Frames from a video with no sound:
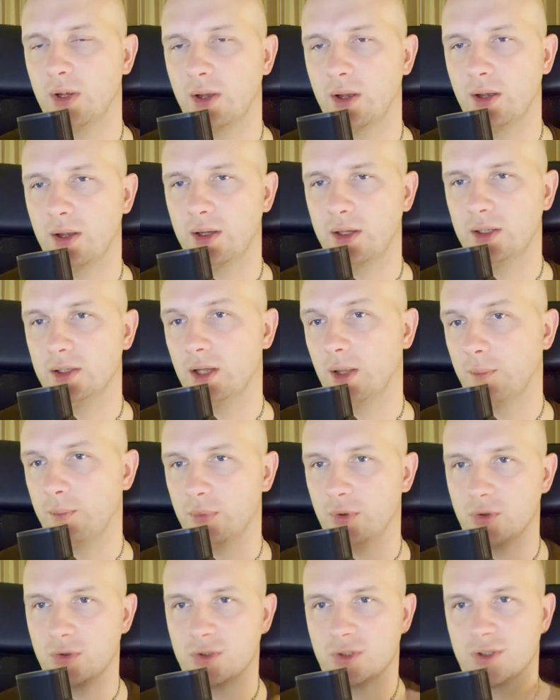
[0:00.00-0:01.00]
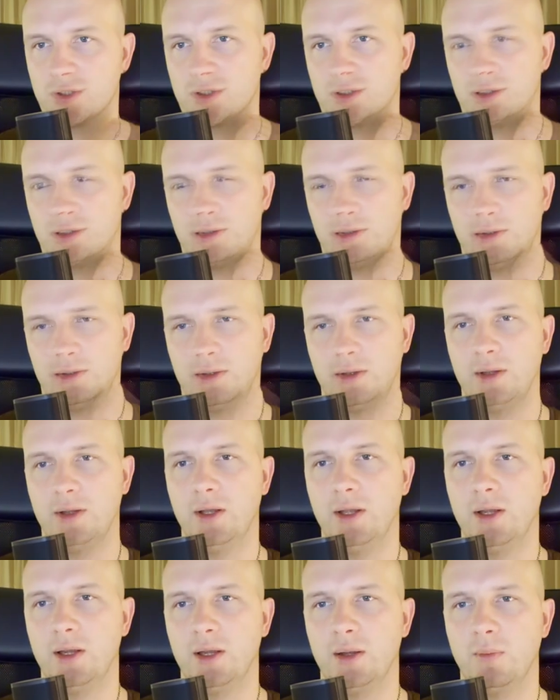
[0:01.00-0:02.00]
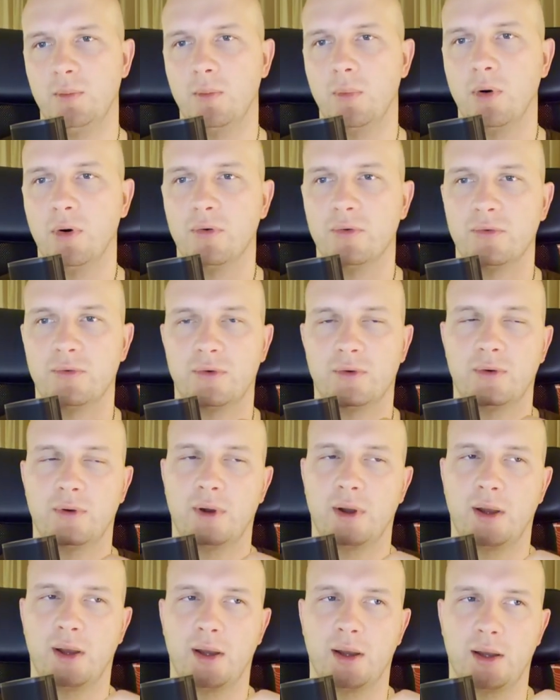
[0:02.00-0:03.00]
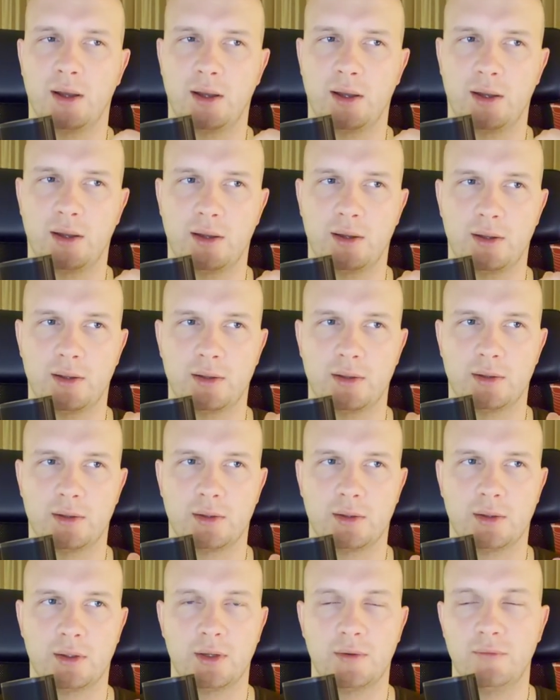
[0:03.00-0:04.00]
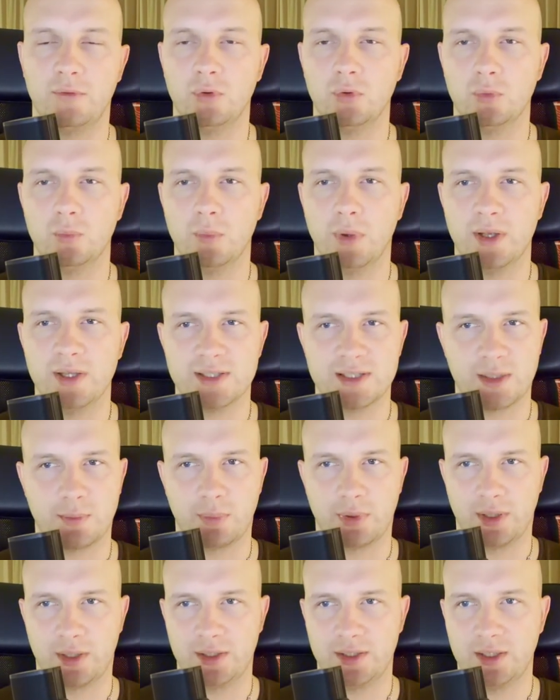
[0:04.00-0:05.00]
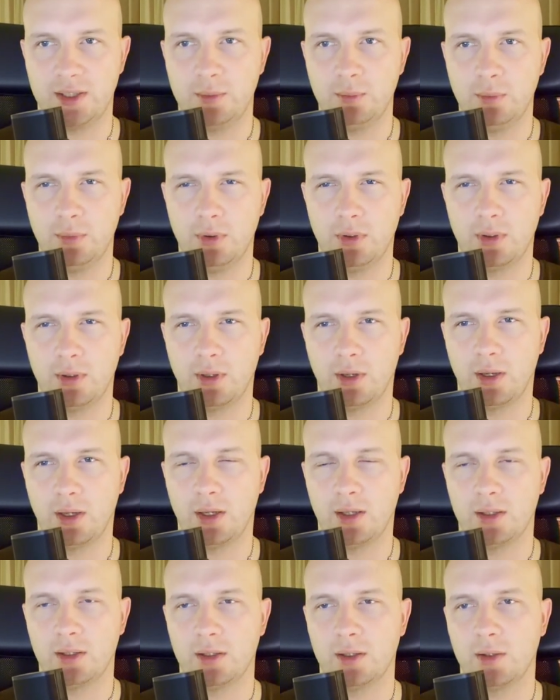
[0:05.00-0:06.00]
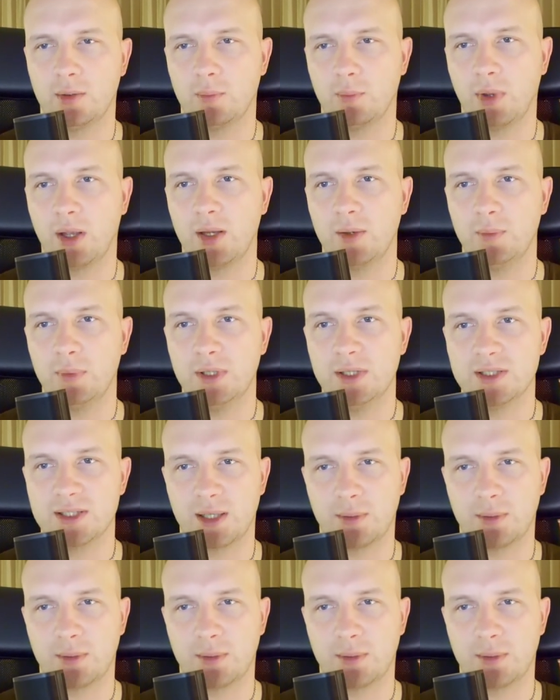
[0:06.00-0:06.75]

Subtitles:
in-app purchase, they both are reviewed by separate team and might be some